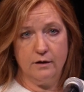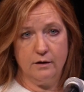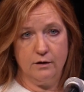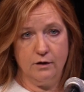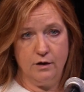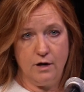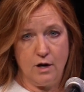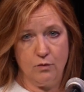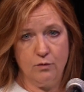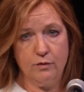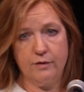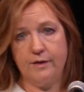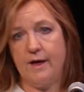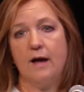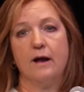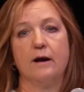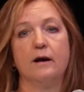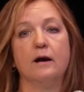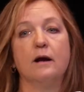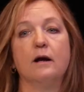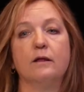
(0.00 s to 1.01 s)
Note
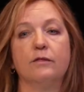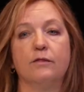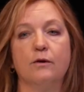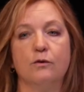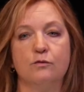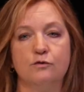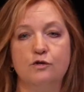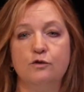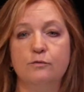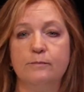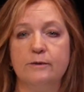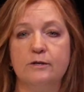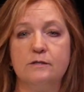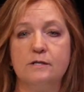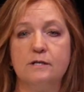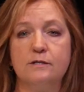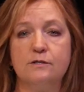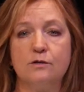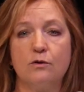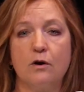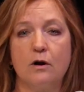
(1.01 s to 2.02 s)
that those 2
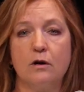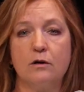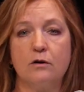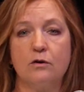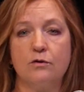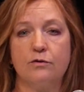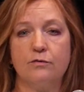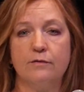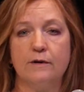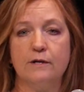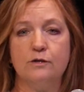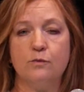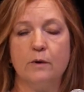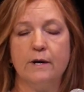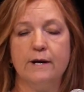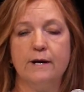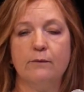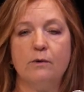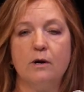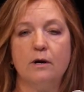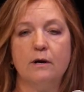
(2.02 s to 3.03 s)
buildings are Article
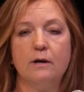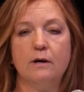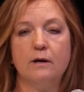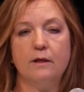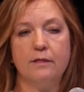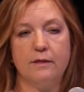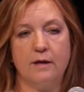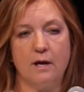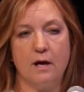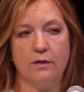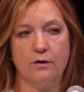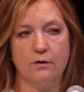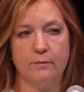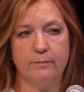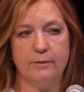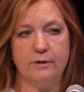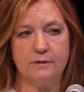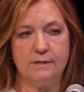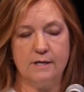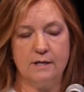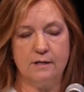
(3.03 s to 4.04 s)
321, the other
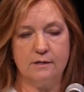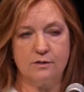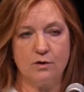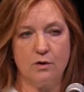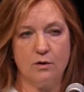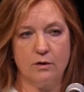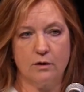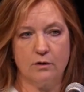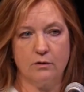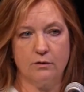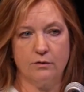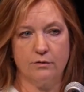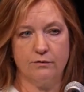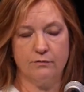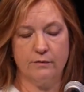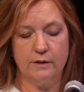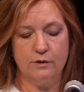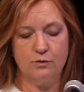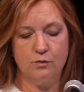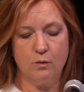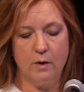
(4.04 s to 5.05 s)
building is Article
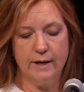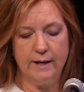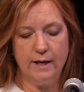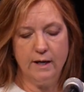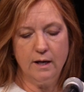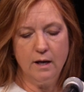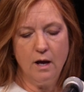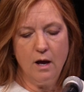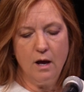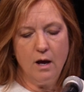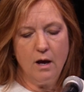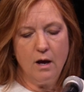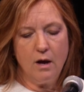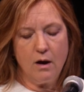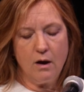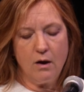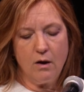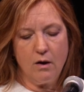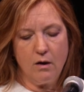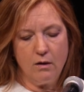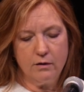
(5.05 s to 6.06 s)
320.
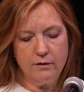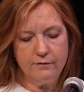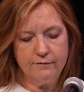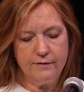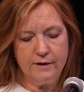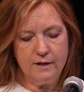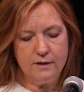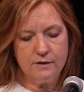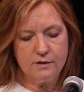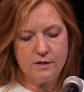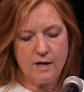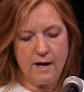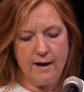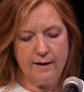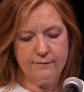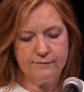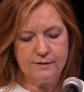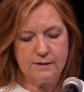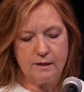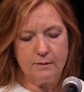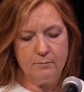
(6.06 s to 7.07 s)
All of these
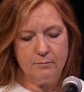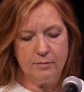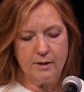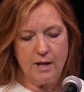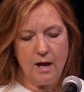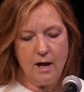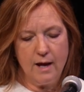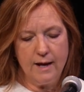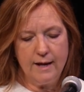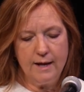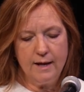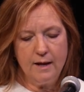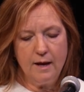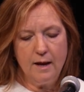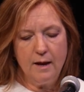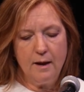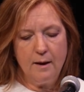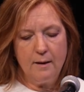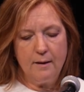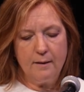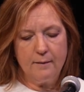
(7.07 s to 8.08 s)
have to comply,
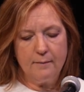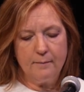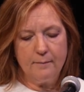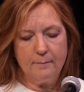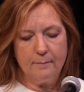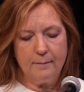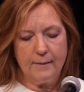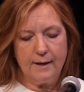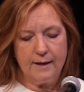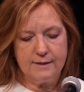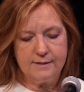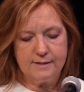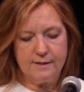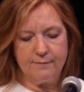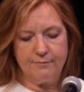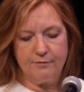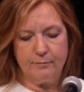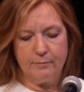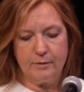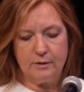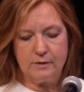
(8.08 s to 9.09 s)

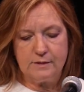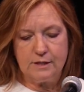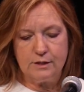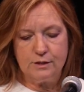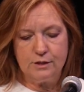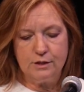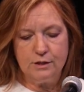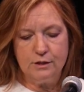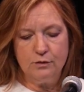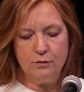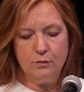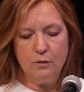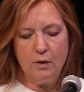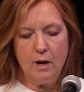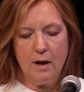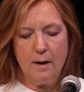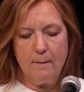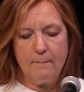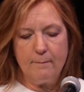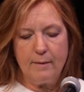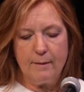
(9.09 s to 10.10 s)
except for building 2,
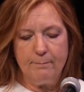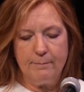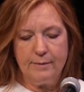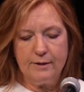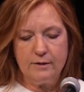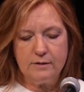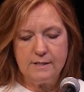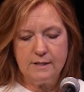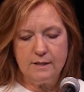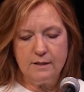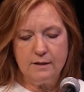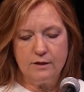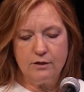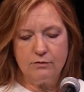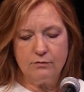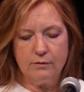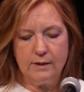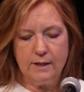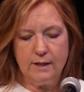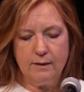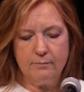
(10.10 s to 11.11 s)
but building
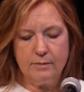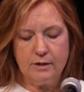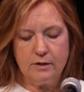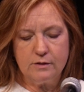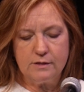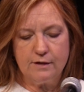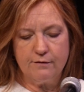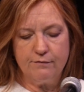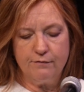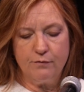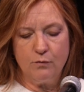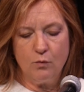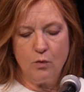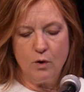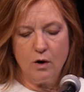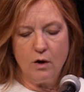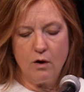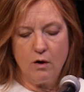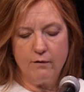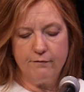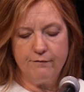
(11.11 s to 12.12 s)
3 and building
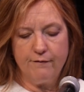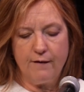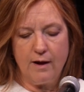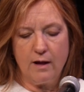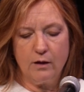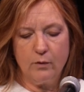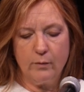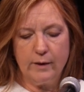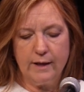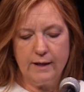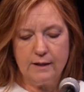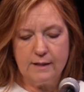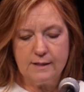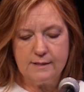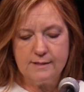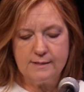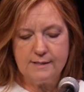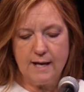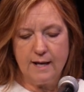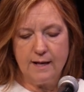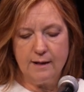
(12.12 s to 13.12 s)
4 are following the
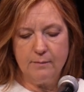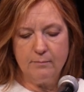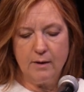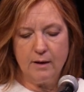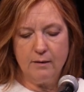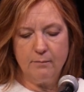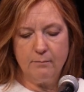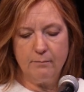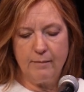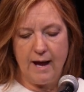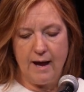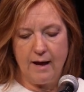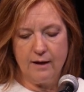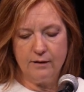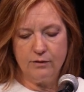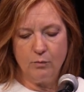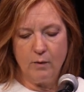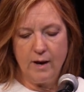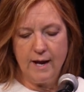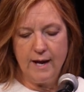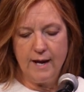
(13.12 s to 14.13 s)
same
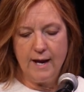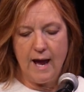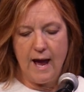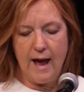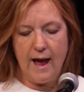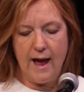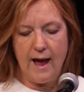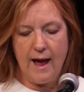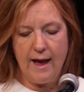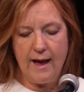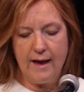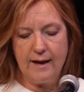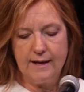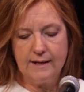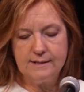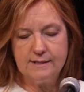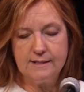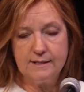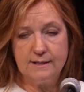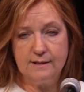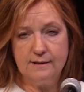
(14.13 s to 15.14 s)
pathway,
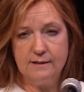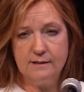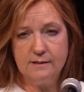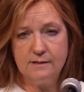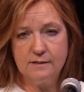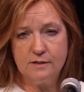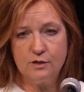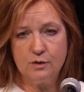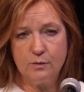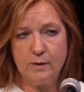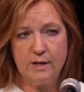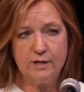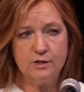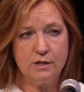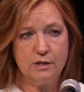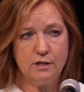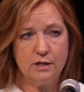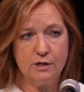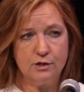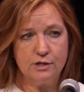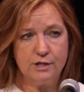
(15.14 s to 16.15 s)
and in this
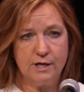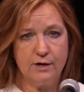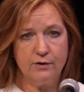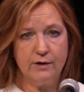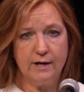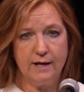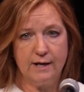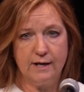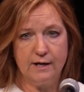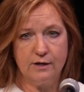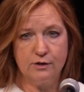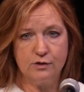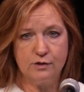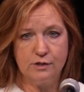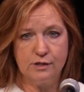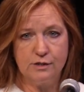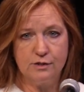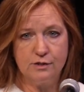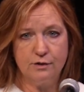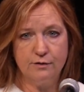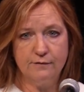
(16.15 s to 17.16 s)
situation, they're sharing an
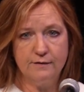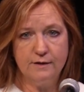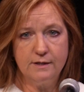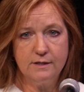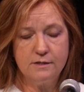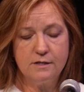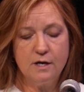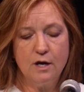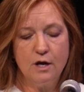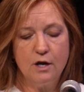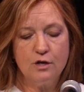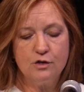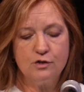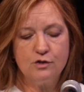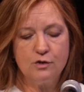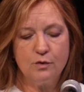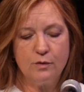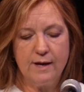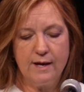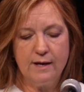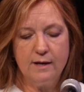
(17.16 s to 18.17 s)
energy service,
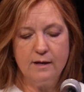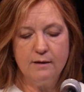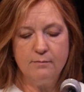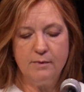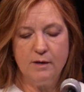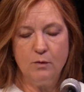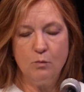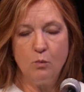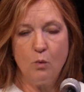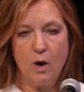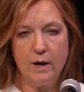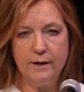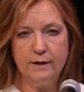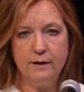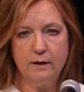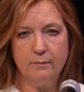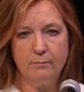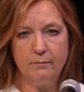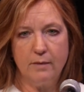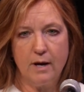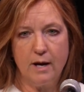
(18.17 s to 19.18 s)
so they can be 1
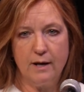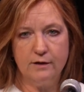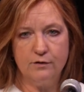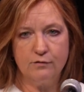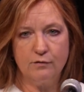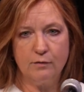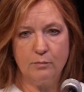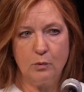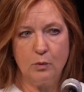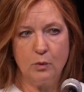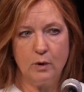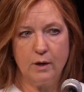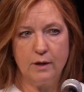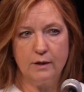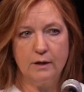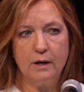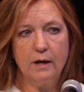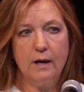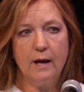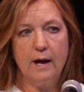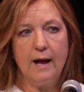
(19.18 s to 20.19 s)
combined
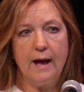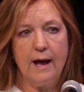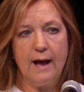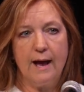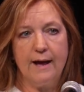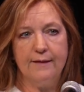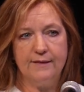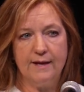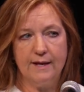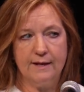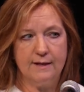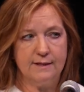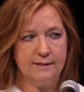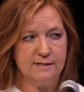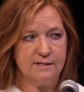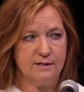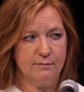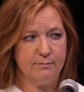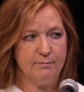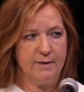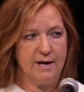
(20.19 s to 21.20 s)
report, and they can
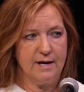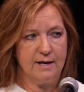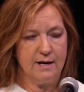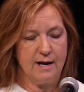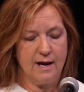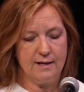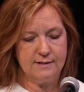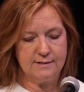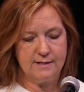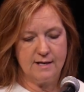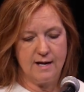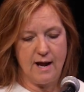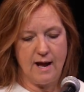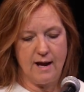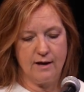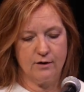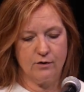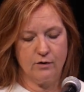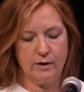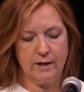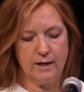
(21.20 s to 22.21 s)
submit as an
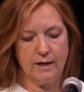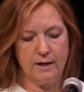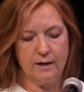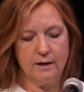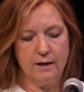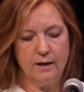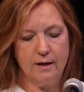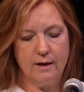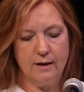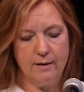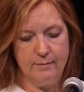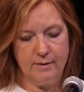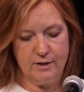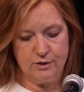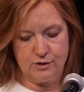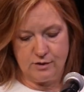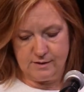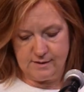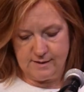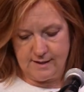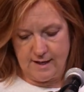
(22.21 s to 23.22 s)
aggregate
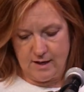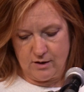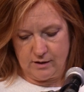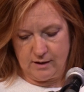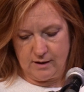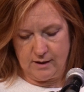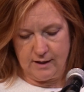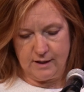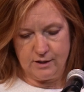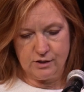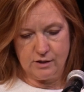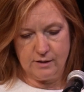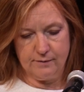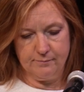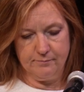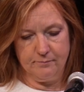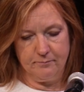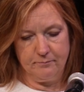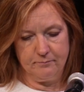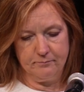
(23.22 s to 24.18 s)
emissions calculation.